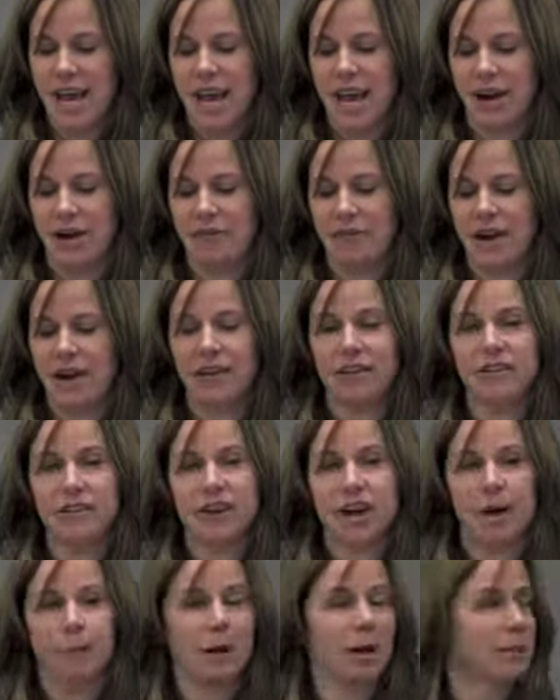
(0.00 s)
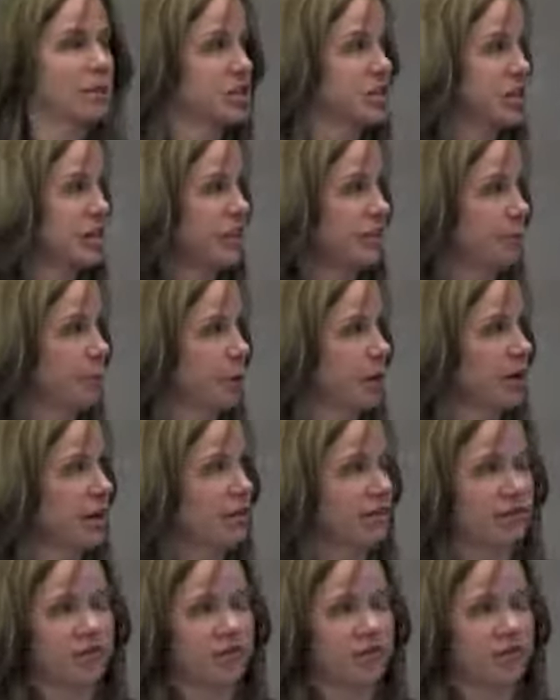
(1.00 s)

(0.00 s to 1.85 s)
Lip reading: and our findings are now published in this book.